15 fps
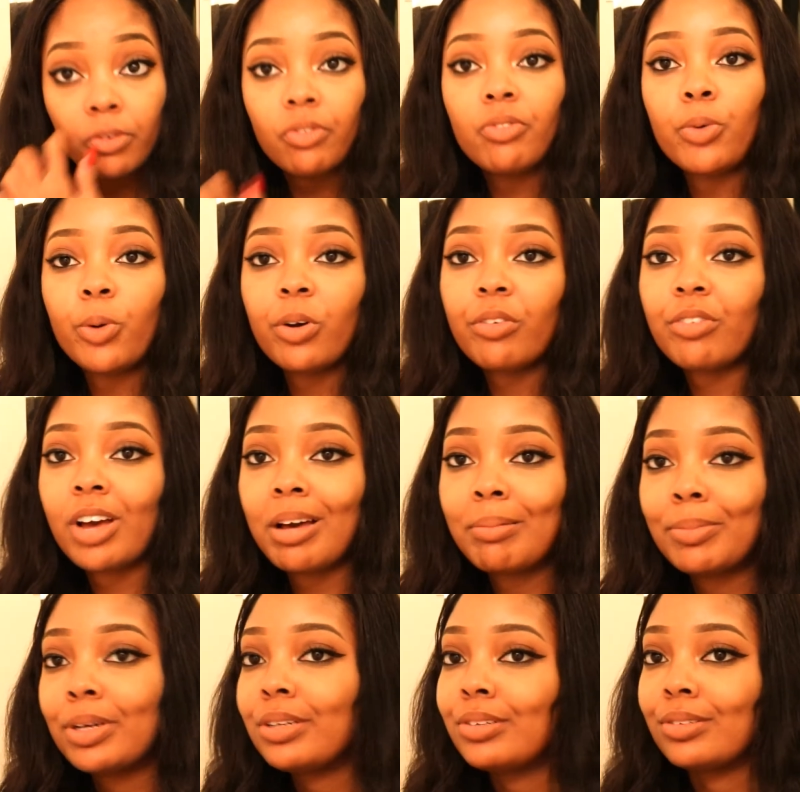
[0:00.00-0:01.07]
4 or 5
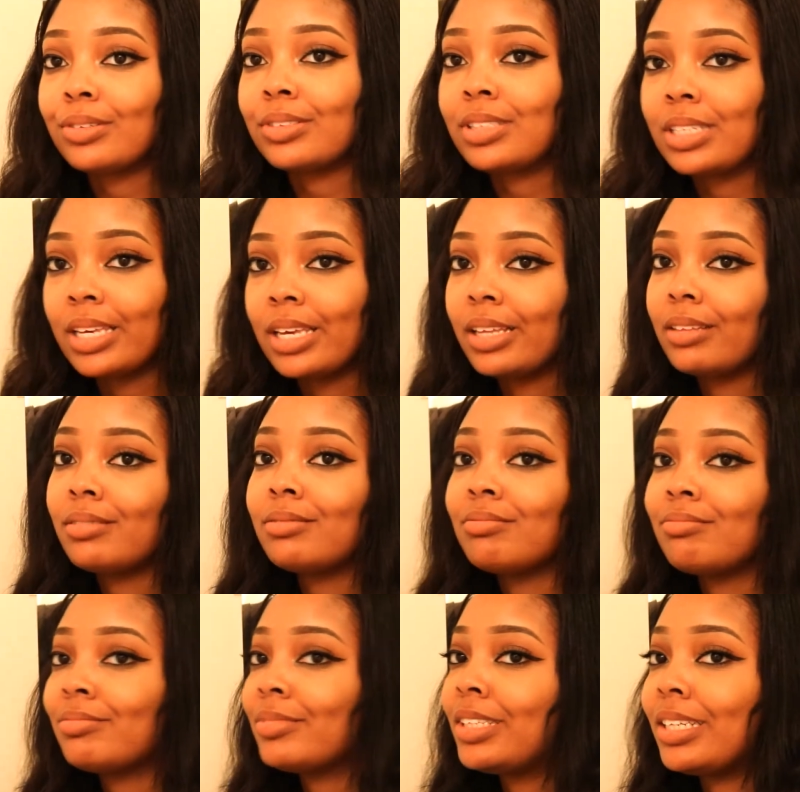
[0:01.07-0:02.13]
bundles to get
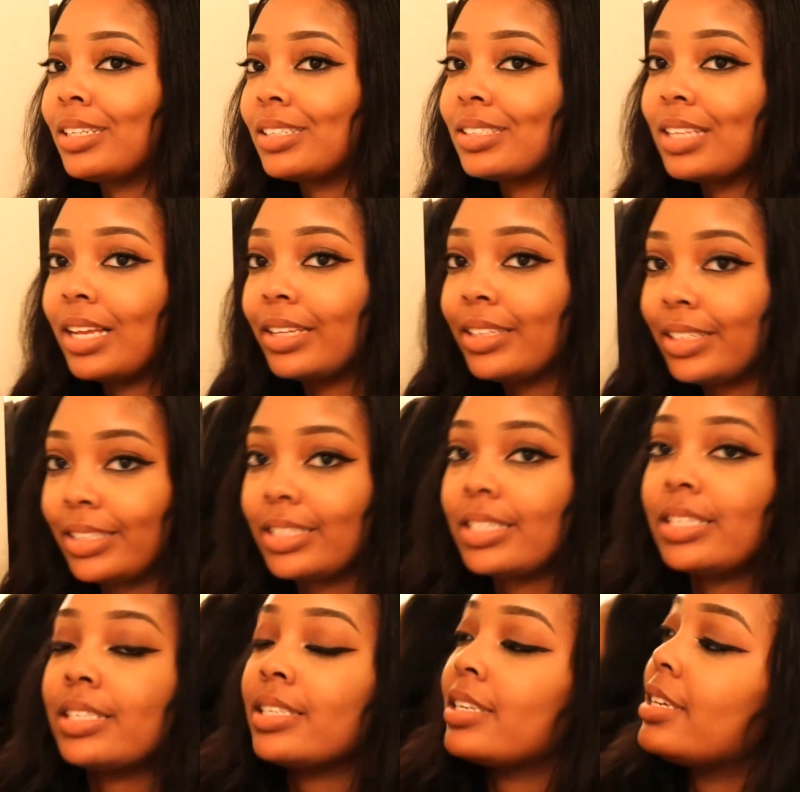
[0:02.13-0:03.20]
thickness like
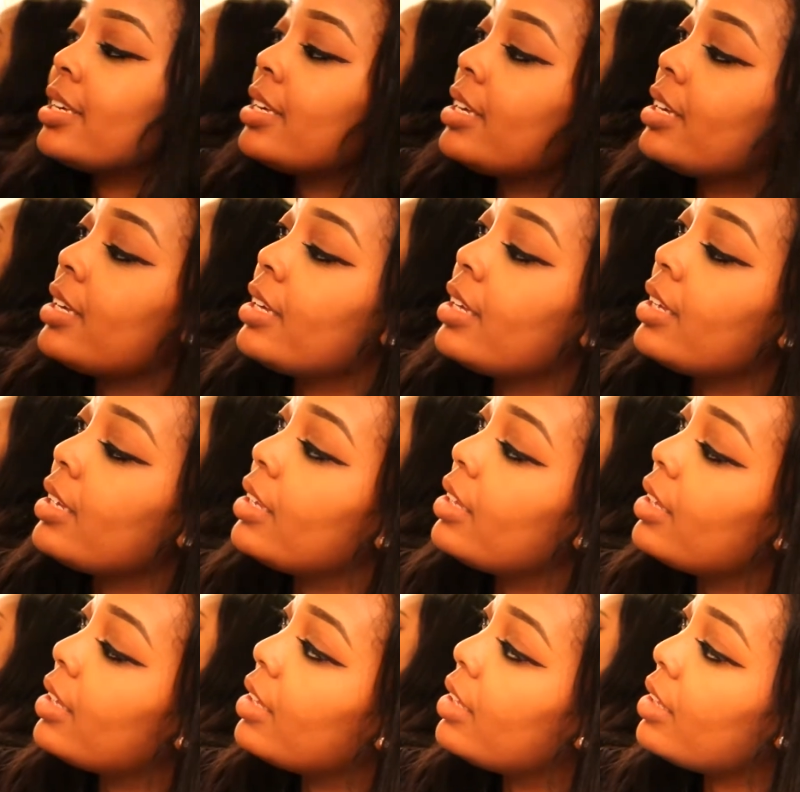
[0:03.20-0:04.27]
this.
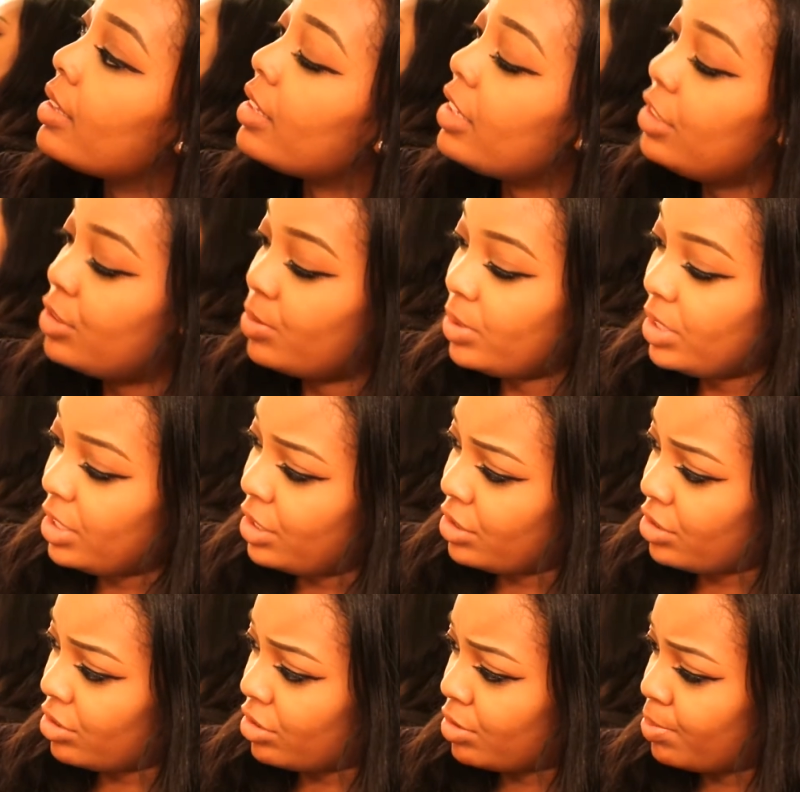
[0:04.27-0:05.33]
This 20 inch
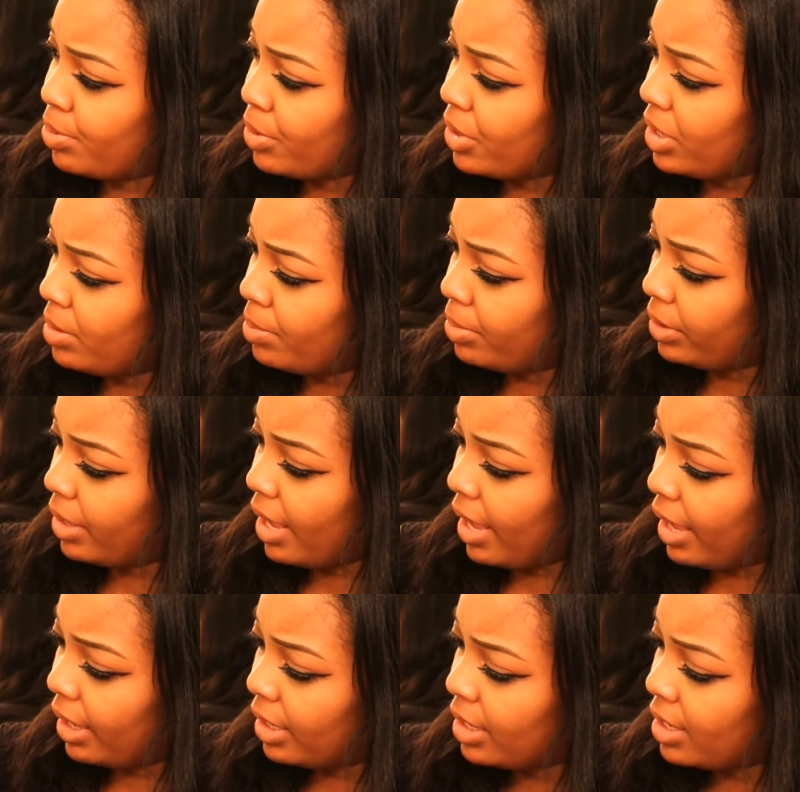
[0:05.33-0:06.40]
looks pretty
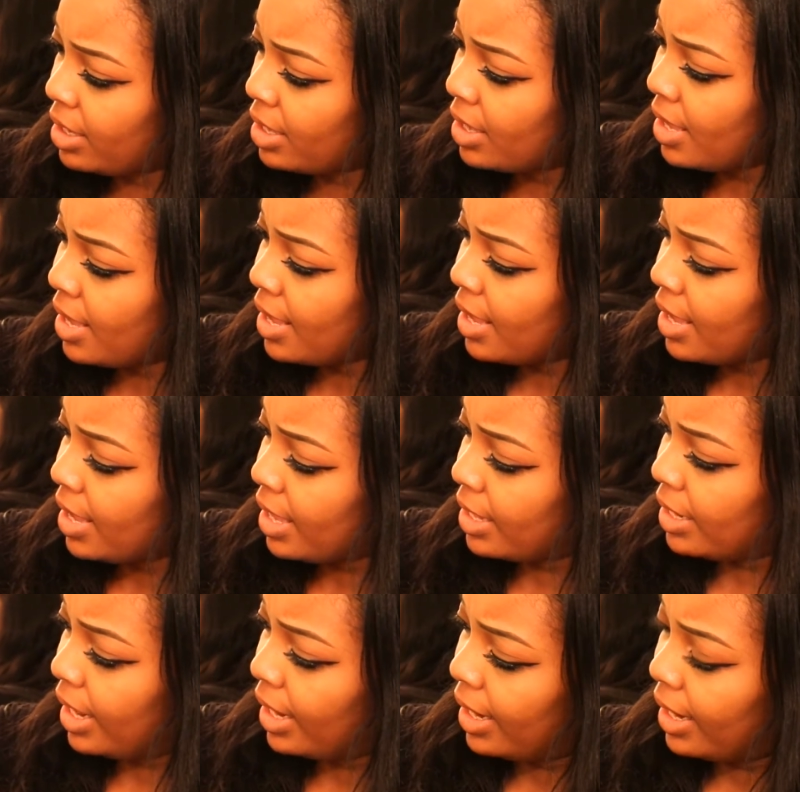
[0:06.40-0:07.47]
black. And
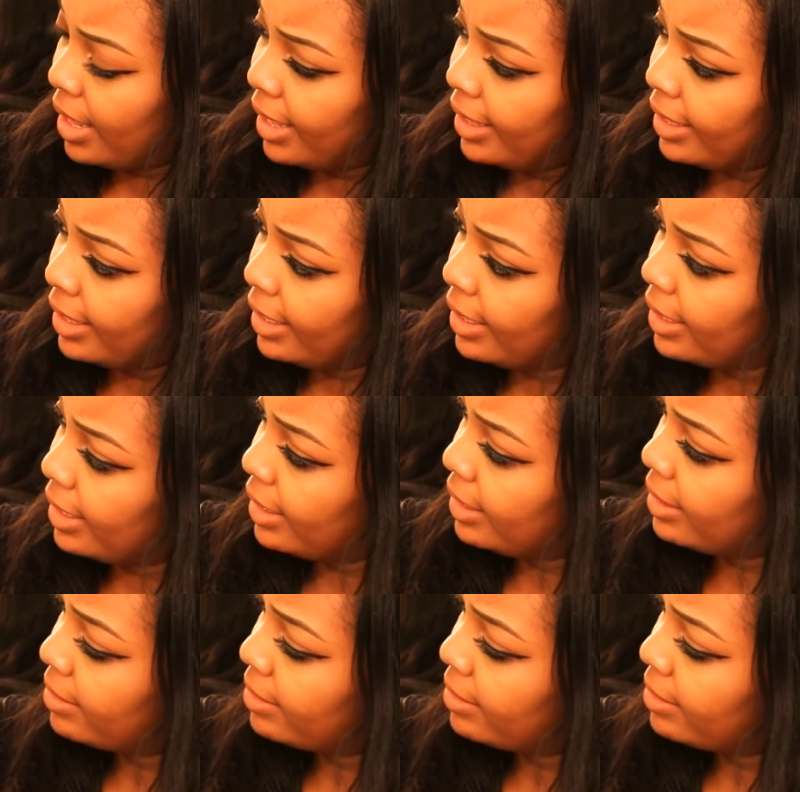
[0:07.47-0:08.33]
I like it.